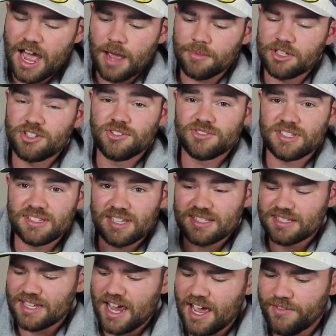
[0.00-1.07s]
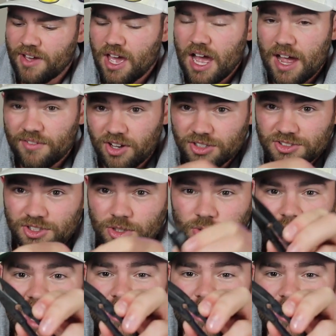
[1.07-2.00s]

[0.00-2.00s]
I've been using the scythe. I've also,